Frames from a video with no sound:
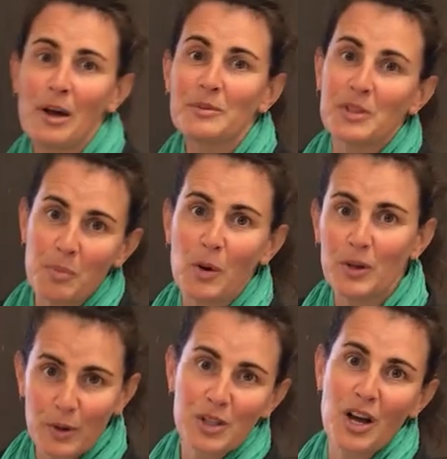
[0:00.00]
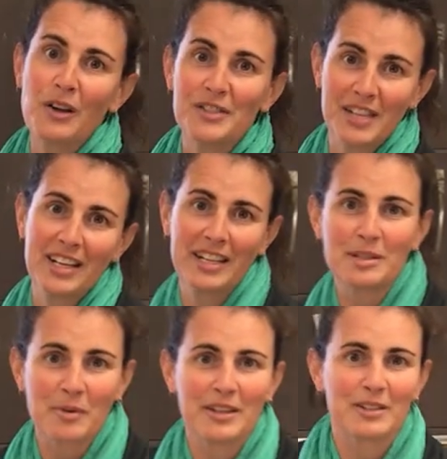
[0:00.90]
helps support your child settle
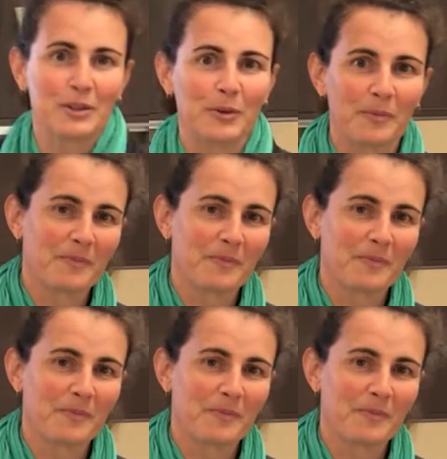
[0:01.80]
into preschool.